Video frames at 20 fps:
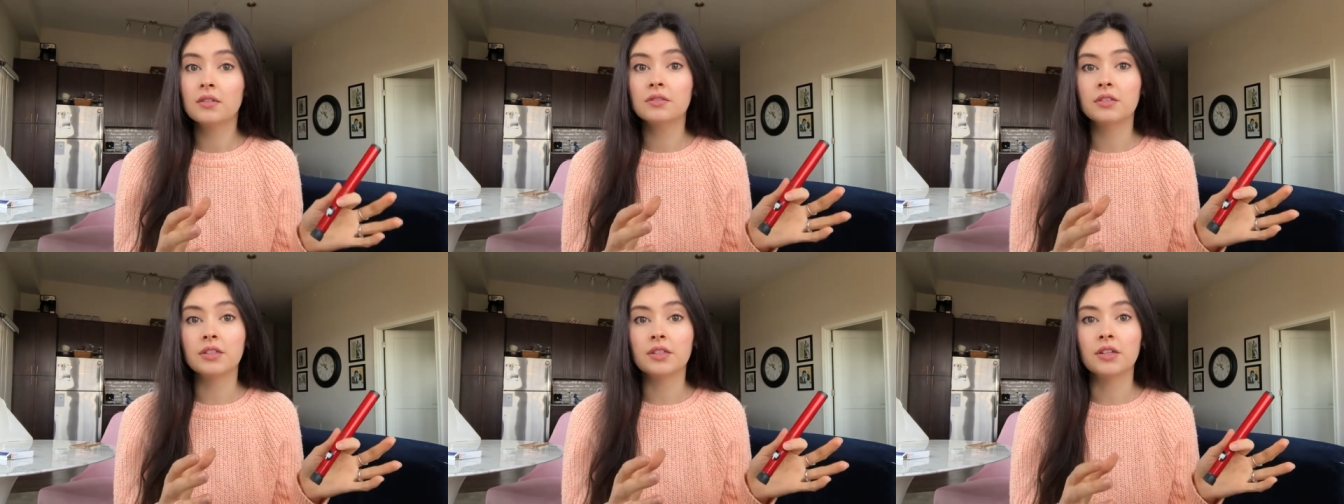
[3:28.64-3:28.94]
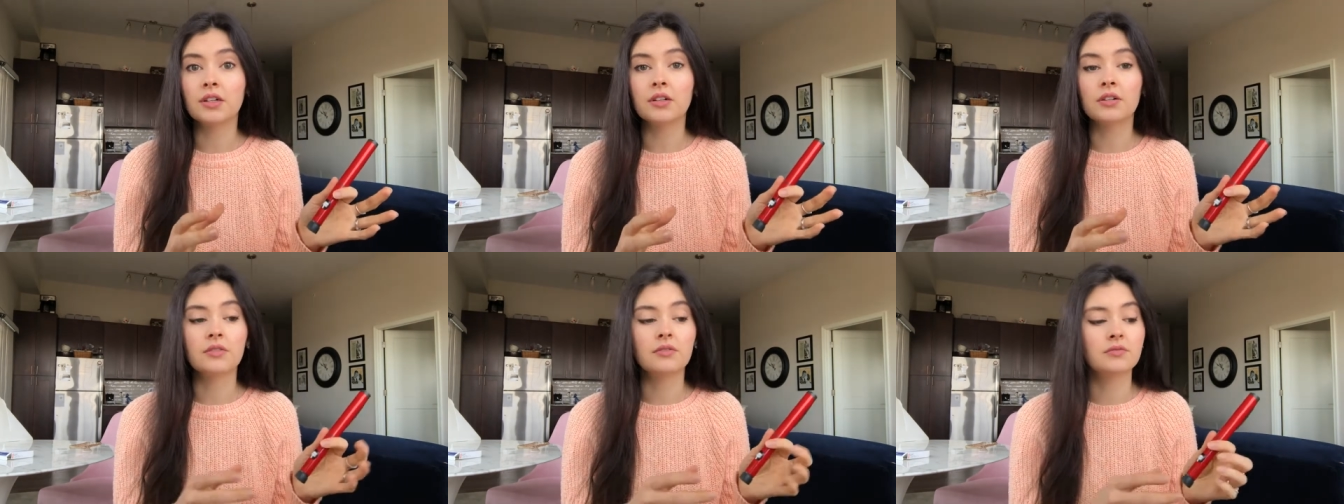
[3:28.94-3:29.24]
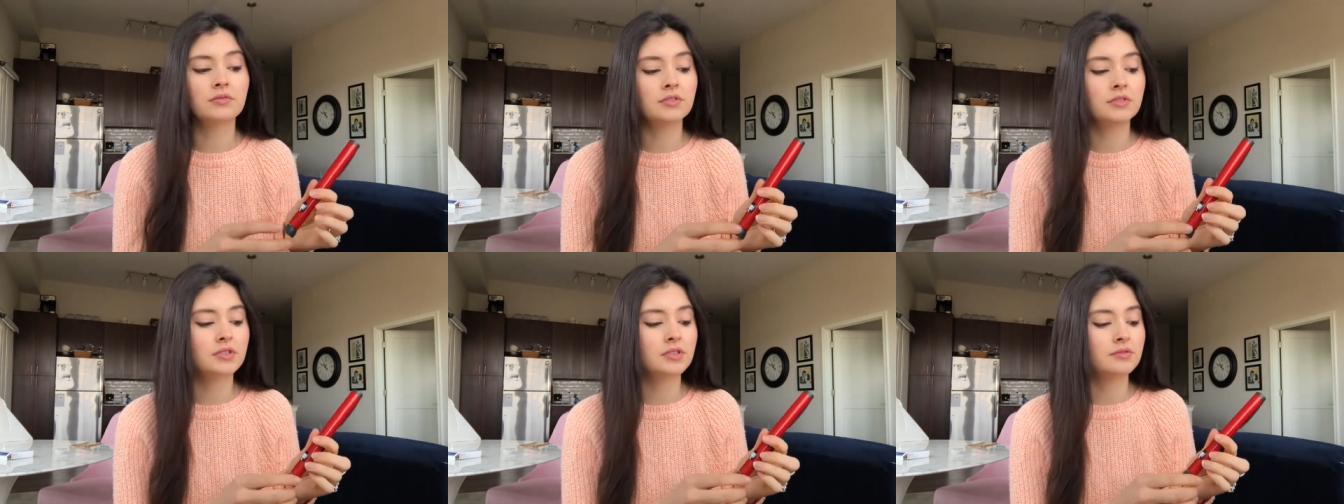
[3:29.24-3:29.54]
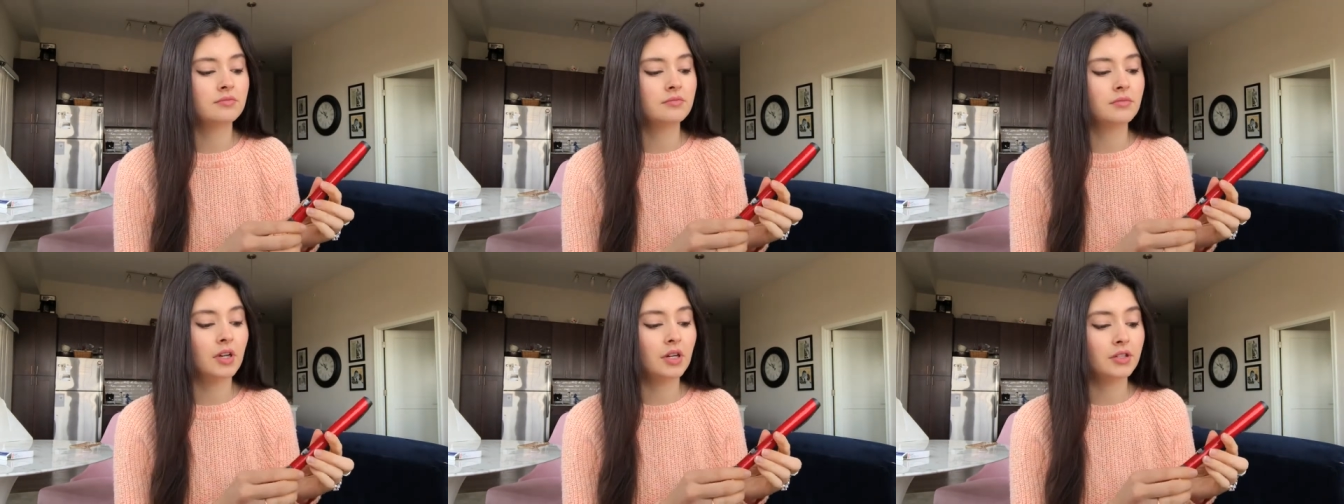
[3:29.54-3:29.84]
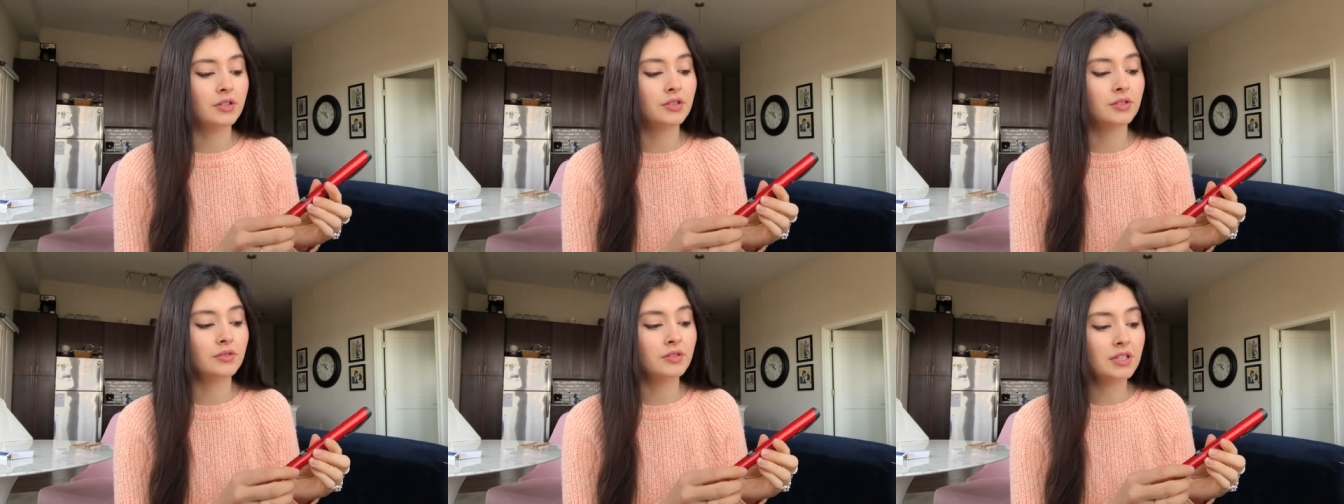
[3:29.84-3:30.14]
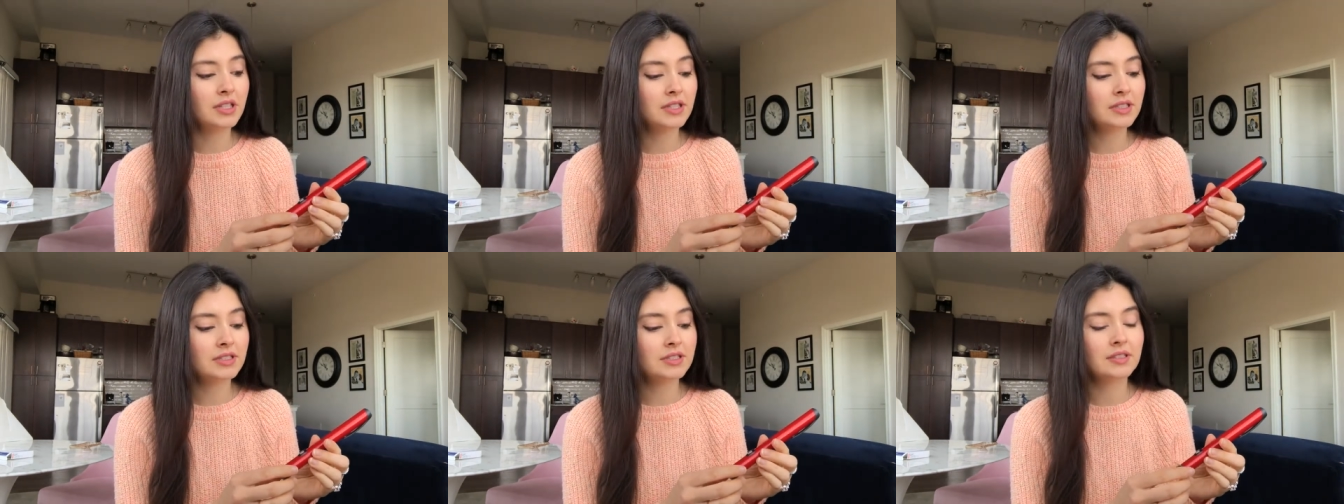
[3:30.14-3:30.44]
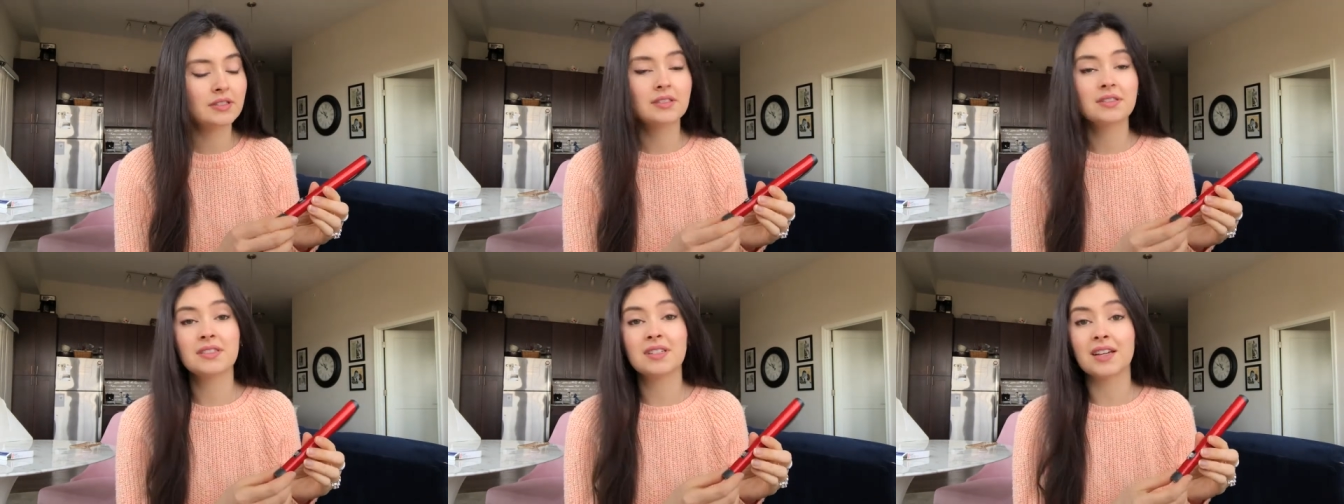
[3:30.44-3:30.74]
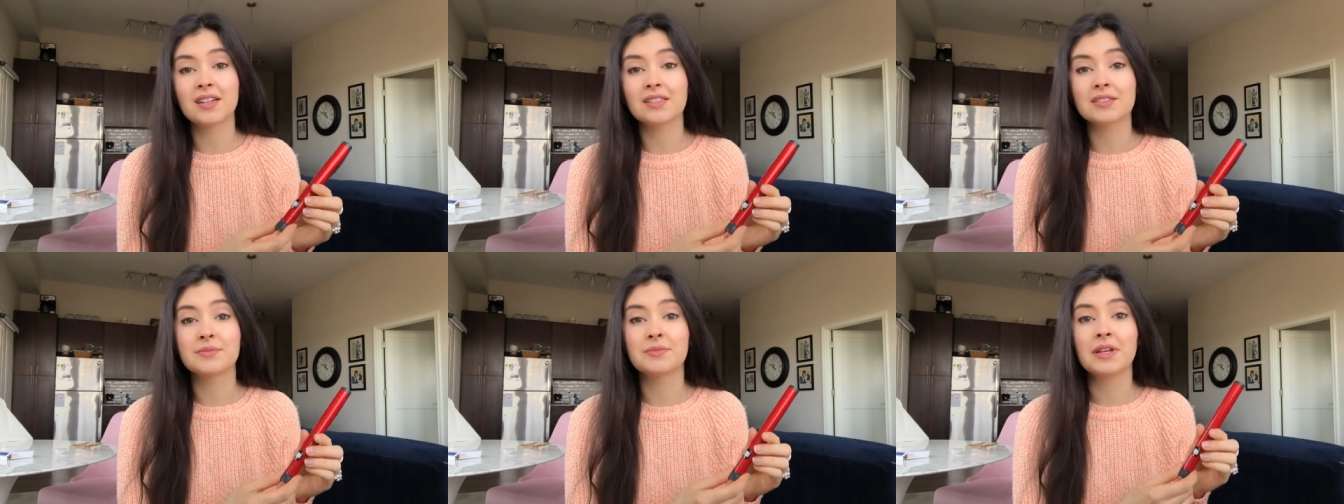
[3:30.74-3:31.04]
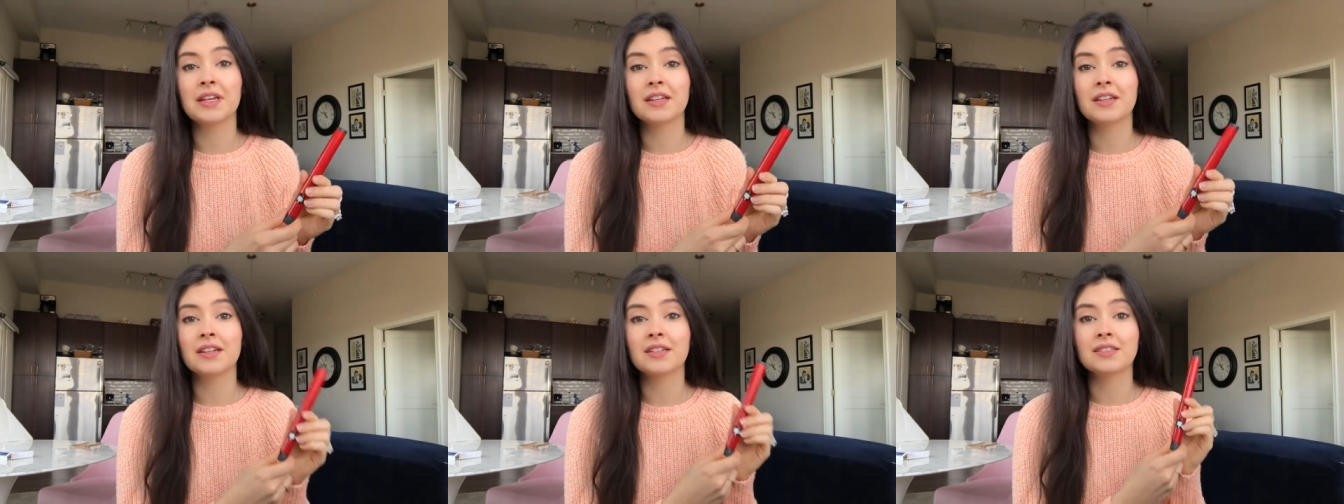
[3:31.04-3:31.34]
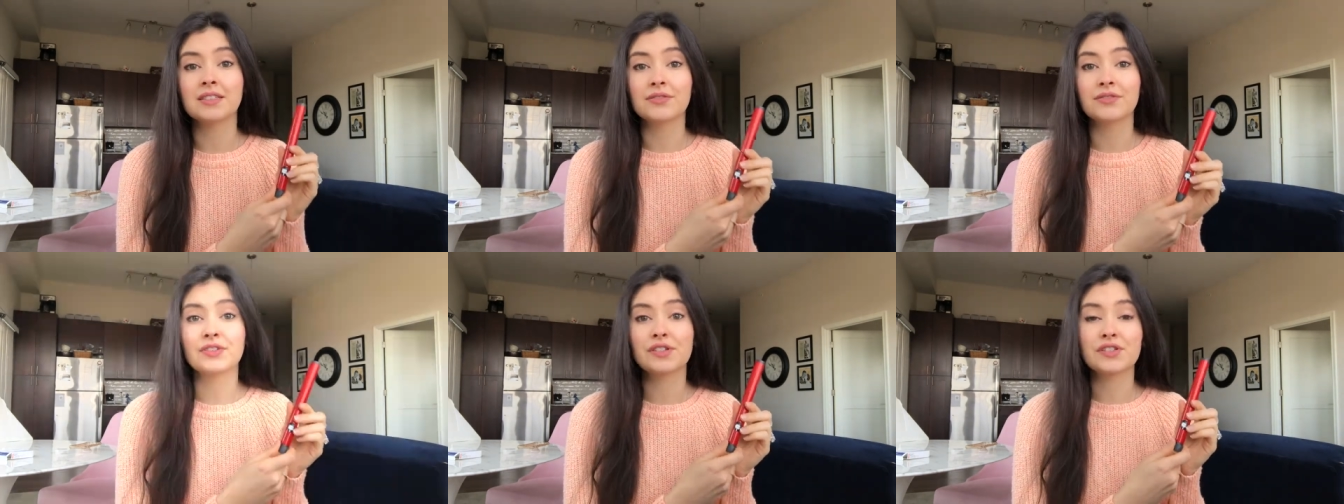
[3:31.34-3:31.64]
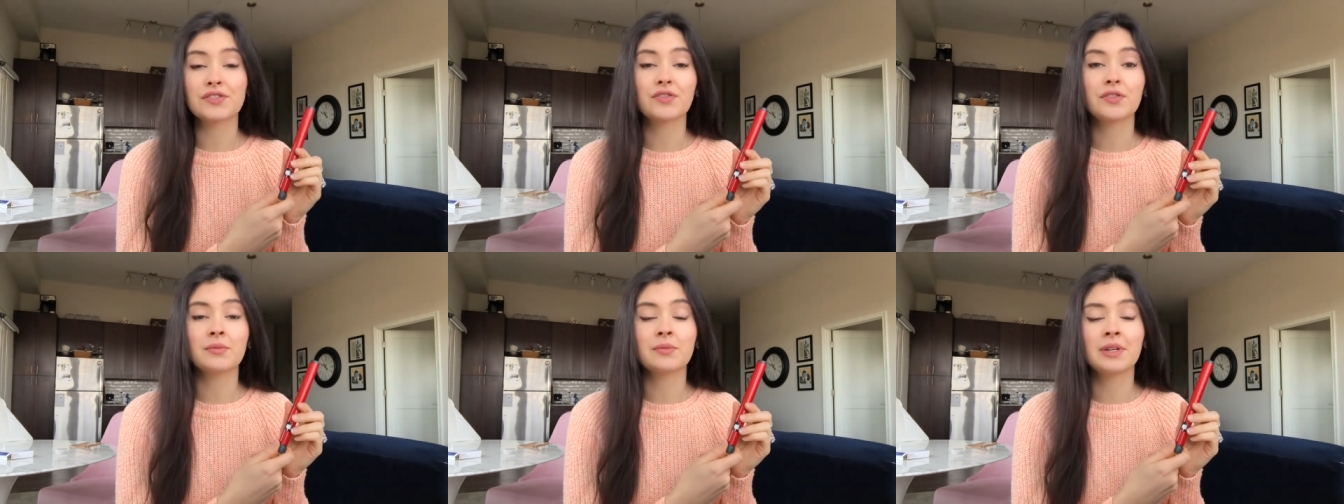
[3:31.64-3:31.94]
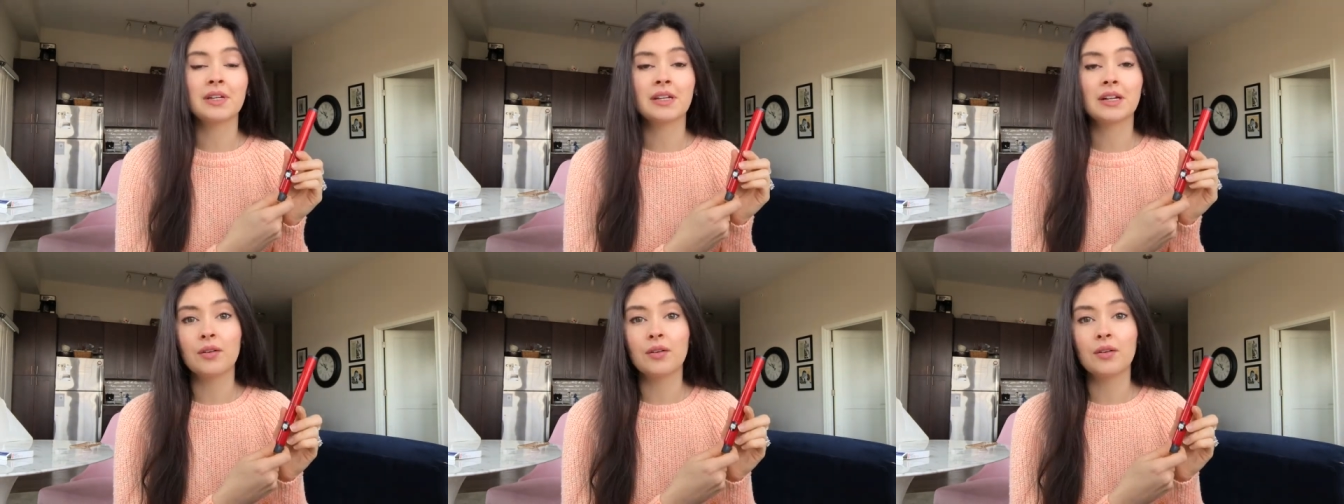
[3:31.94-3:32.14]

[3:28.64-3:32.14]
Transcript: you know, a unit does make a difference for me,